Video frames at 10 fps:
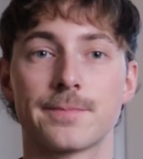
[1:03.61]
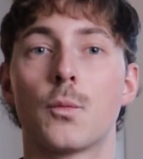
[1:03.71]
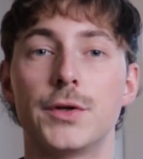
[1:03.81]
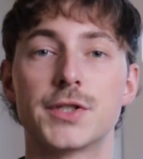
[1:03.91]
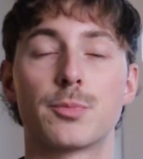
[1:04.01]

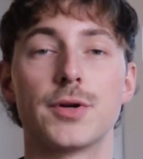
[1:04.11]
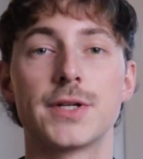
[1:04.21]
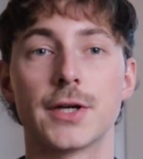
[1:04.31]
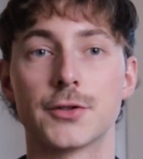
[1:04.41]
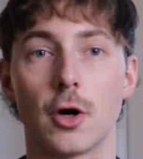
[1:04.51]
When you're
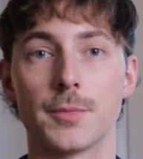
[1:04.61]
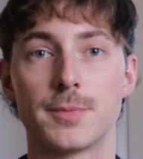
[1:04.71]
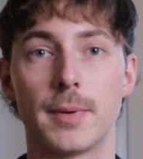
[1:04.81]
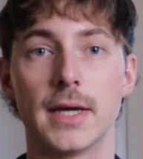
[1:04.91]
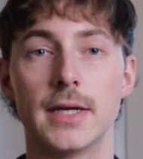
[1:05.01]
sprinting at top
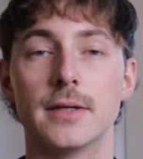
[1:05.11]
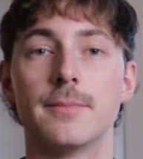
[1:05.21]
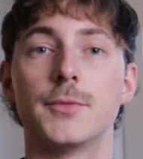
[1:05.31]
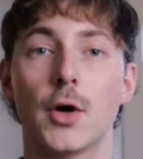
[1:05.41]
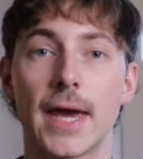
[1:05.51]
speed,
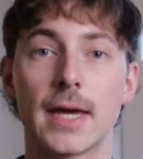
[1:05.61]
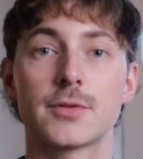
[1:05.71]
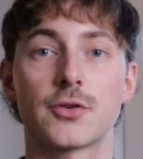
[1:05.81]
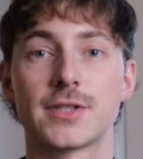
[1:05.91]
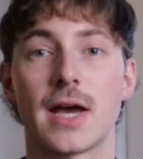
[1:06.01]
your
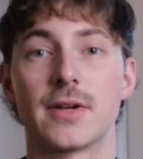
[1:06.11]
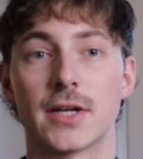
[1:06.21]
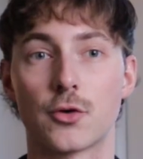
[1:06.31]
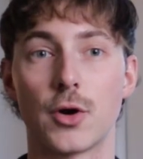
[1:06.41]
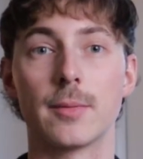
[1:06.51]
hamstrings have an
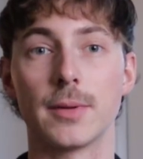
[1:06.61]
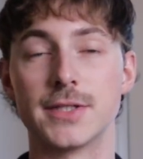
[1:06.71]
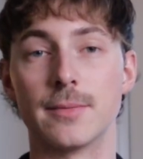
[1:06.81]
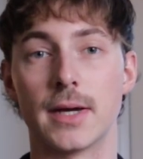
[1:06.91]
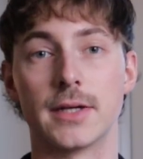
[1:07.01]
incredibly
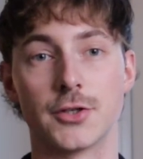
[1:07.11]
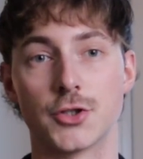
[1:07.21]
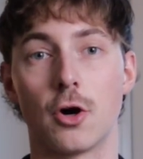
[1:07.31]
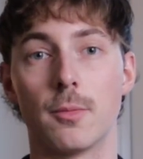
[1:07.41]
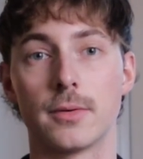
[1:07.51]
demanding
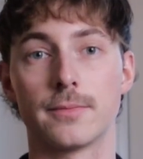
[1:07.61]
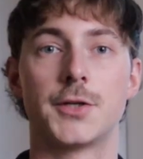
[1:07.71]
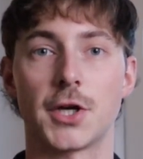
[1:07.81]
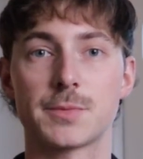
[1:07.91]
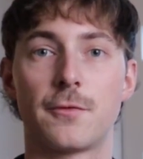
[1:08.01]
job.
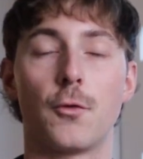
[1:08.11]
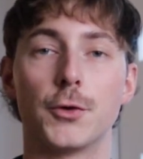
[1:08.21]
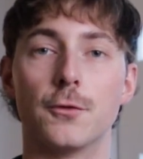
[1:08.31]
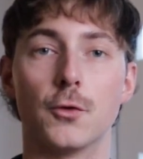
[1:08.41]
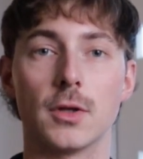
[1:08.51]
Just before
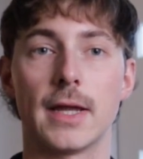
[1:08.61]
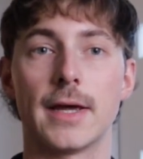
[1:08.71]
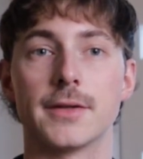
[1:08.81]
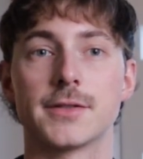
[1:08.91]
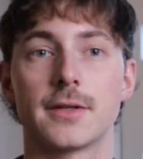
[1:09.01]
your foot
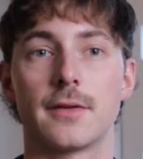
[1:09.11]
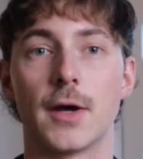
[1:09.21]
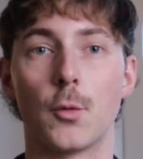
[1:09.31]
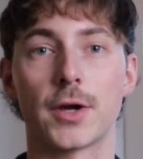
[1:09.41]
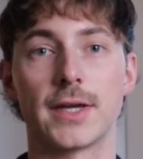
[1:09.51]
lands,
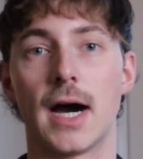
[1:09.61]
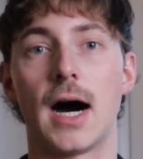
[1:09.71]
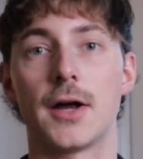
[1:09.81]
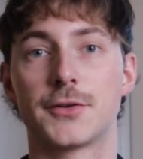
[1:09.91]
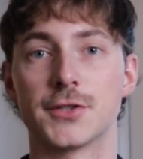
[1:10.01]
they're working
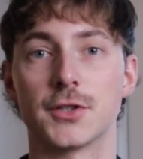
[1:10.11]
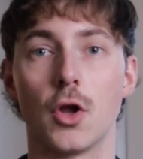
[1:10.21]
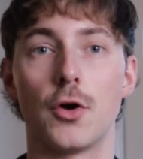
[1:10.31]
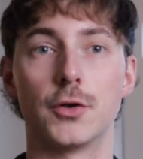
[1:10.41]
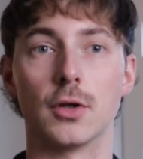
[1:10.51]
hard to
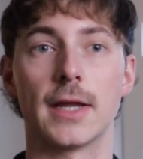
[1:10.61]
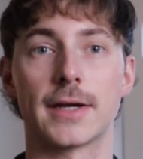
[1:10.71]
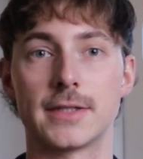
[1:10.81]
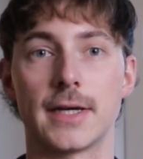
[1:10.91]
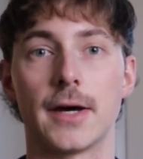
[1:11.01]
slow your
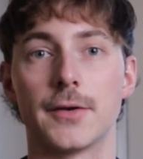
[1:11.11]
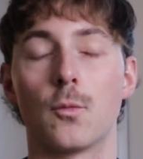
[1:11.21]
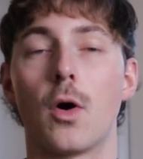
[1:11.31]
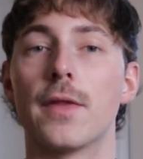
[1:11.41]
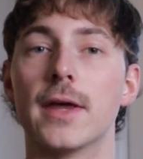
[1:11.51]
leg down
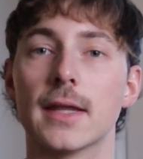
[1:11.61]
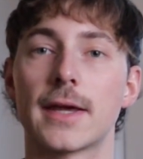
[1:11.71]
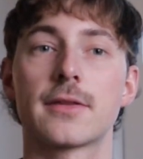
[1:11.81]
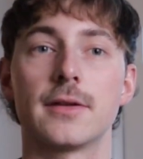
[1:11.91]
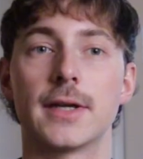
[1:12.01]
while they're
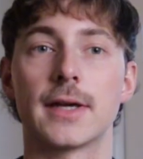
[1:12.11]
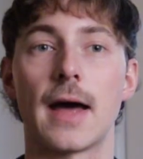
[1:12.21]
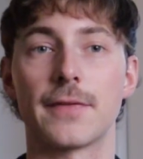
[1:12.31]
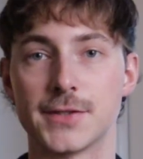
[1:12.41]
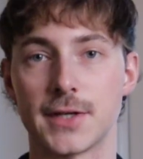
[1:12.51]
lengthening
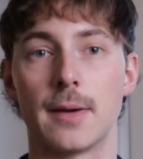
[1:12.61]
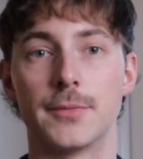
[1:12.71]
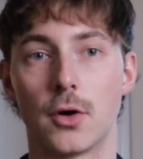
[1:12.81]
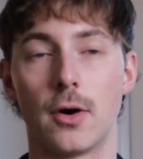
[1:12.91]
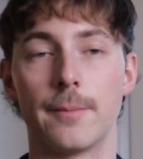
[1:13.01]
at the same
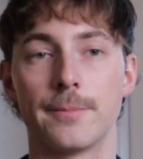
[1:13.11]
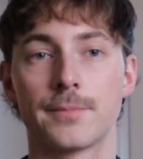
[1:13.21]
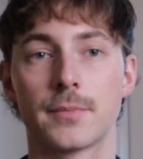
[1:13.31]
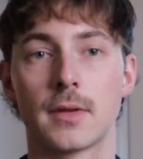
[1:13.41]
time.